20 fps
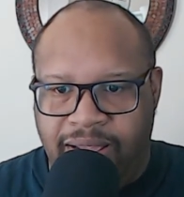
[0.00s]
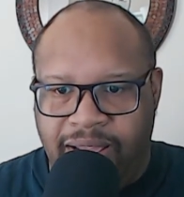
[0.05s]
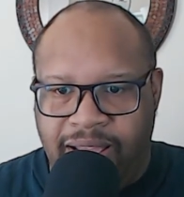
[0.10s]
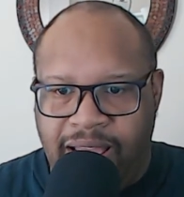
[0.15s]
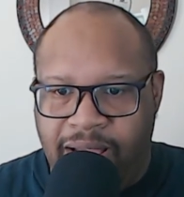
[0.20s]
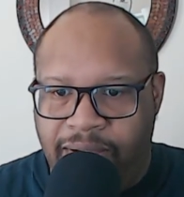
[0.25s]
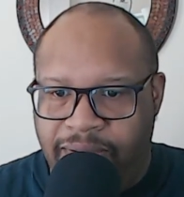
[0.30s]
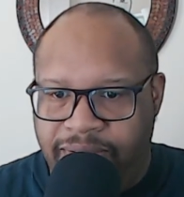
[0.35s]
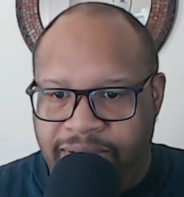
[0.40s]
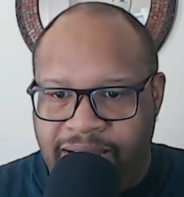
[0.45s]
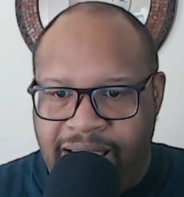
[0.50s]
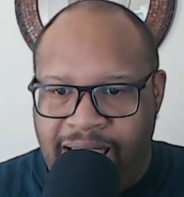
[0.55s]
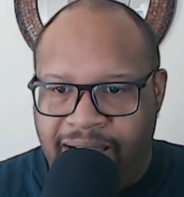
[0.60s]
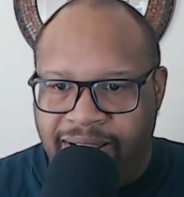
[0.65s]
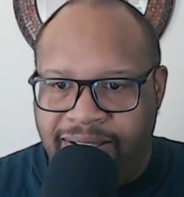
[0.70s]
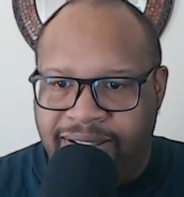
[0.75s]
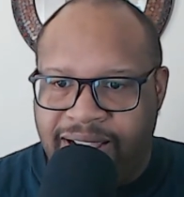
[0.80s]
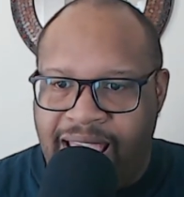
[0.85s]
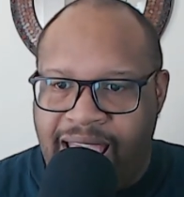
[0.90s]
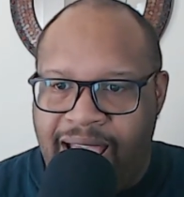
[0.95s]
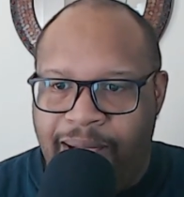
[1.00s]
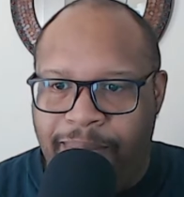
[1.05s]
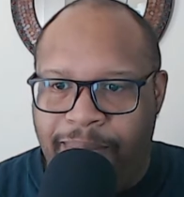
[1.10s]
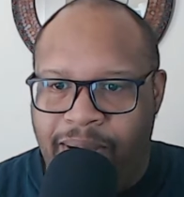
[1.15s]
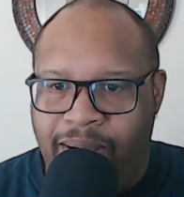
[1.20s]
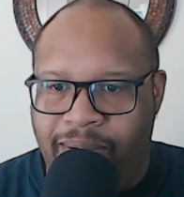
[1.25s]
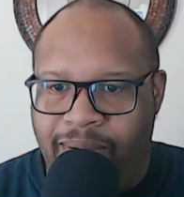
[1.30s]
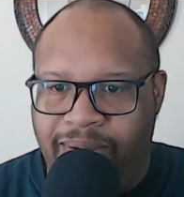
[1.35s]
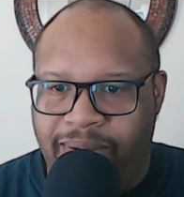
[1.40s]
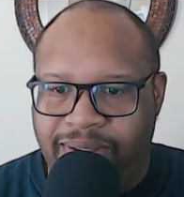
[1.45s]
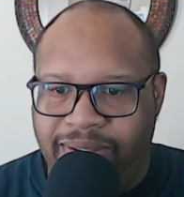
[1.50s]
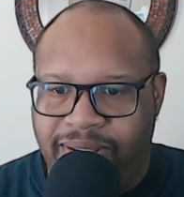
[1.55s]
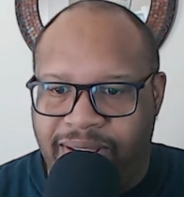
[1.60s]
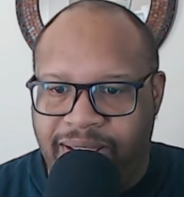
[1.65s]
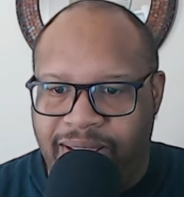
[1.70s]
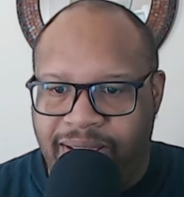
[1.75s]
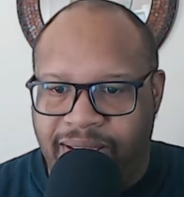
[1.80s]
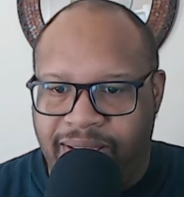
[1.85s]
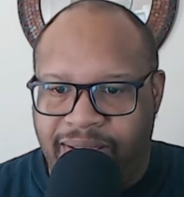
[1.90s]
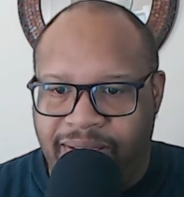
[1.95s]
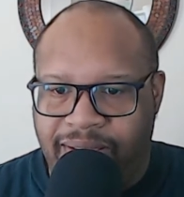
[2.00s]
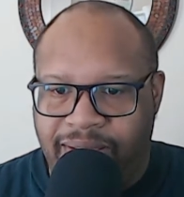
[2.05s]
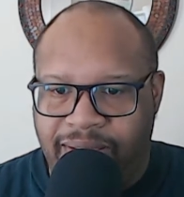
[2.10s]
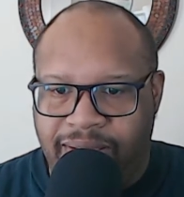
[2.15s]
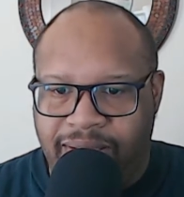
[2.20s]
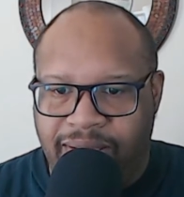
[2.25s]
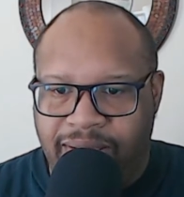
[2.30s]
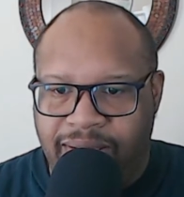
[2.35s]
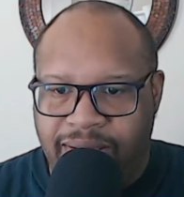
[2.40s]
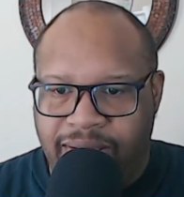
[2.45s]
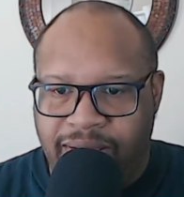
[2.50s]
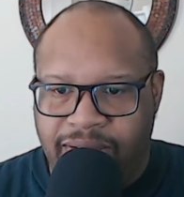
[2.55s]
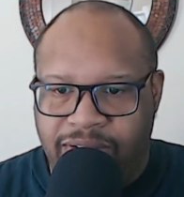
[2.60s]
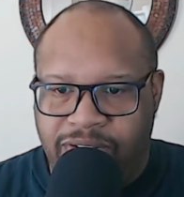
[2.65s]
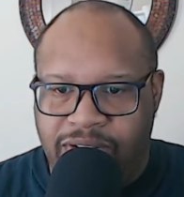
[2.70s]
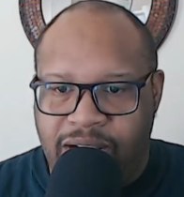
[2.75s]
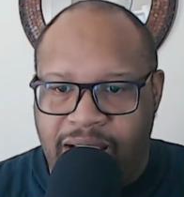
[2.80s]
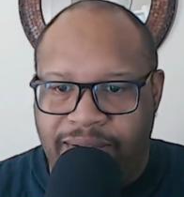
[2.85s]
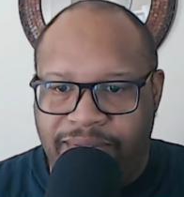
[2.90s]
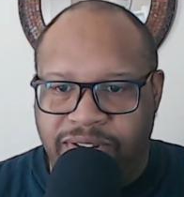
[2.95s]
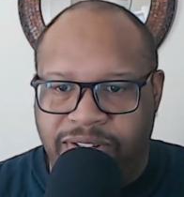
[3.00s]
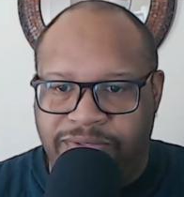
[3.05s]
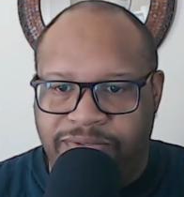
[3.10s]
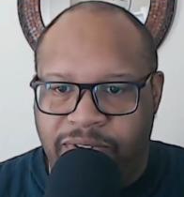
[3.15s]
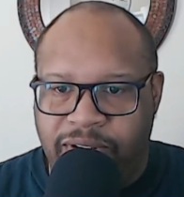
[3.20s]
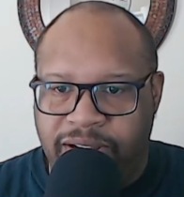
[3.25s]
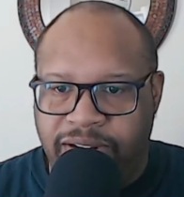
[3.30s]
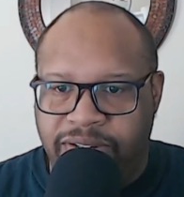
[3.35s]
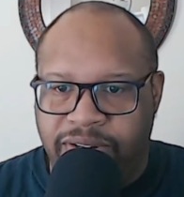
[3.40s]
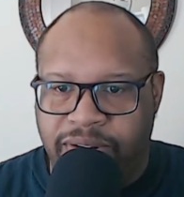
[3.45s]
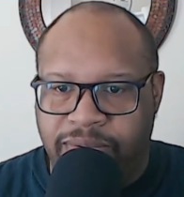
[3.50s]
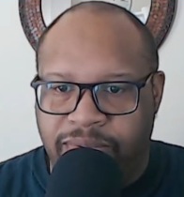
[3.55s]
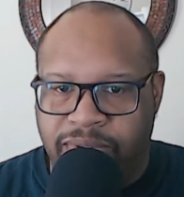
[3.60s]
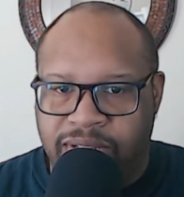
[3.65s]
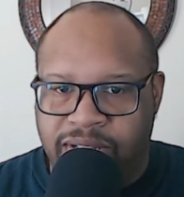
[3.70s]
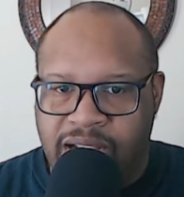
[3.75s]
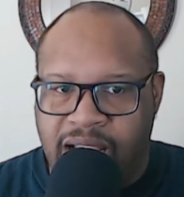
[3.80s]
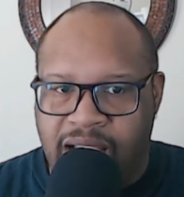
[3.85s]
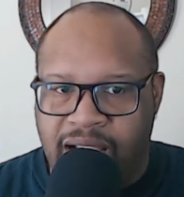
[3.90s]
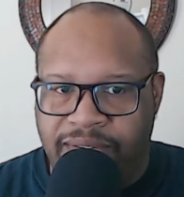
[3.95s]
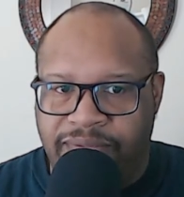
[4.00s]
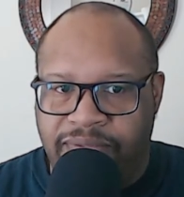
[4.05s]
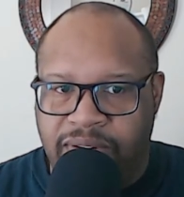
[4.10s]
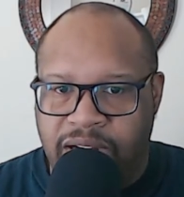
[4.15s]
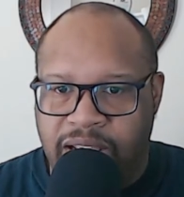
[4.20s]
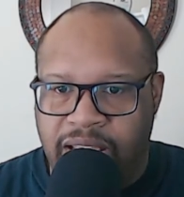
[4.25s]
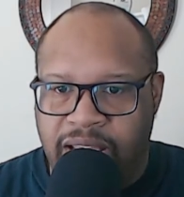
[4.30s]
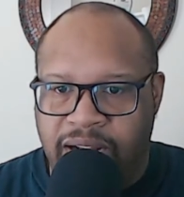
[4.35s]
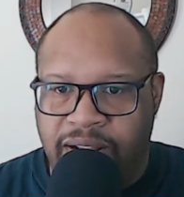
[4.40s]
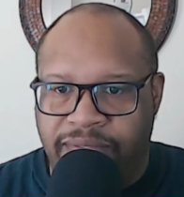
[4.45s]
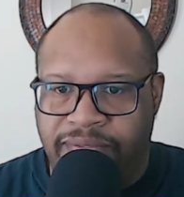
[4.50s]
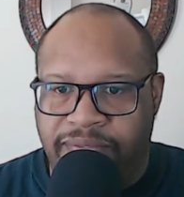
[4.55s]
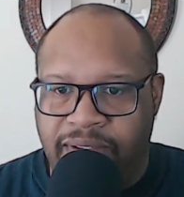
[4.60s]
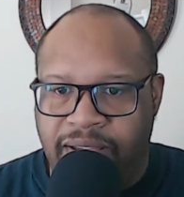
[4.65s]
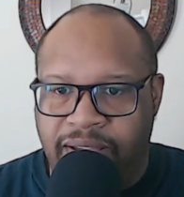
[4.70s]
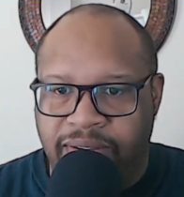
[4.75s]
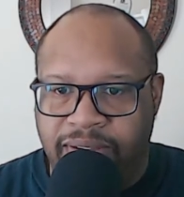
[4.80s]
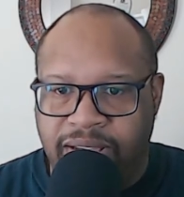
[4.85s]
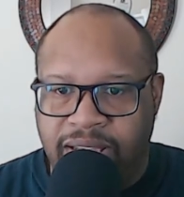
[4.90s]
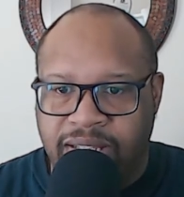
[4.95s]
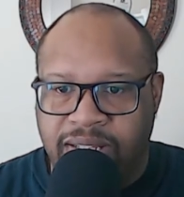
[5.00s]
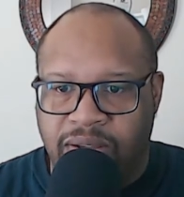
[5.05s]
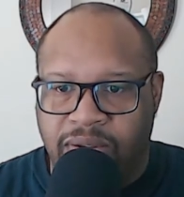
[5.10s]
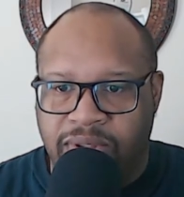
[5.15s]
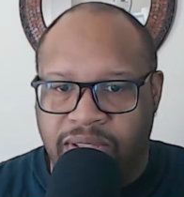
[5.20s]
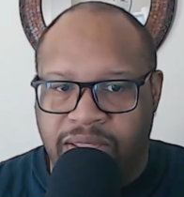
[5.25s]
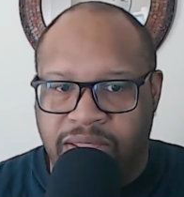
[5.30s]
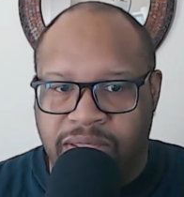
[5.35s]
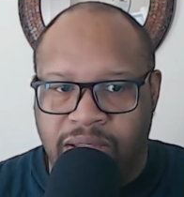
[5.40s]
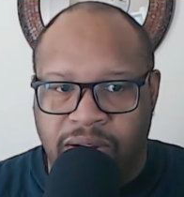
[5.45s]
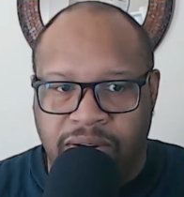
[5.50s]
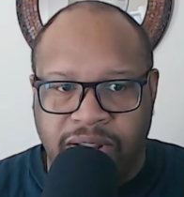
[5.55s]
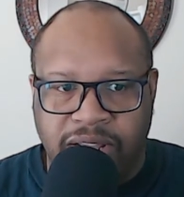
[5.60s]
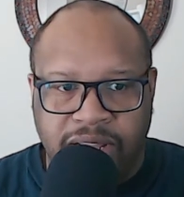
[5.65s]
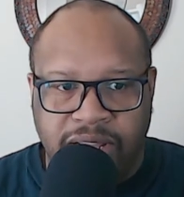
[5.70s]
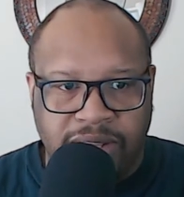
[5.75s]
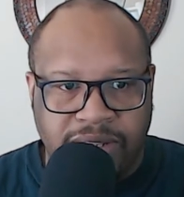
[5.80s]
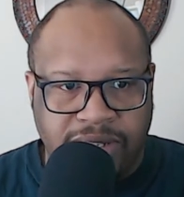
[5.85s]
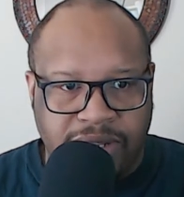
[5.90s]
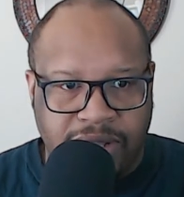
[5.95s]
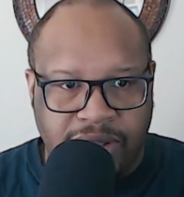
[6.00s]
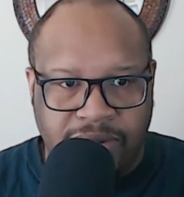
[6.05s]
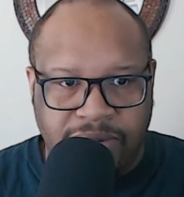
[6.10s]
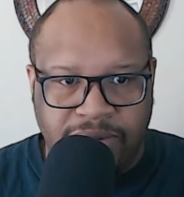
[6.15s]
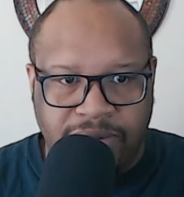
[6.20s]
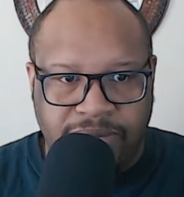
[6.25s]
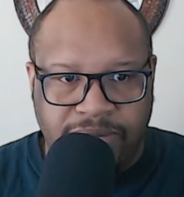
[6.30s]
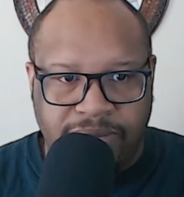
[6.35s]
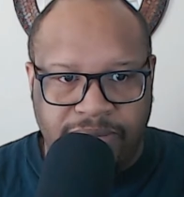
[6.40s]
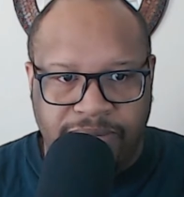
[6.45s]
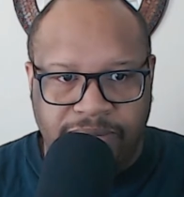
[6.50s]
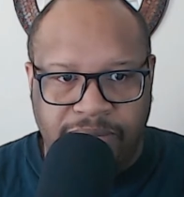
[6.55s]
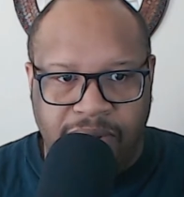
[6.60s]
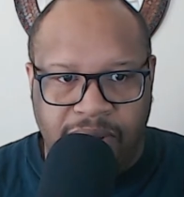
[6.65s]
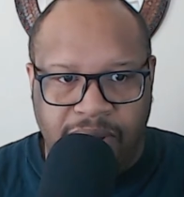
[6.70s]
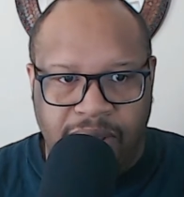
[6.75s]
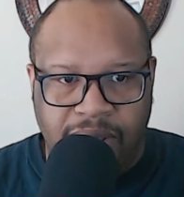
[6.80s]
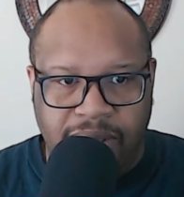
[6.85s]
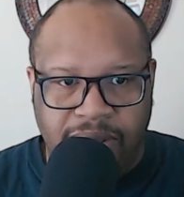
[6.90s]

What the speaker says: Oh, Dallas Cowboys. Travis Frederick retired from the NFL. He's only 30 years old. Boy.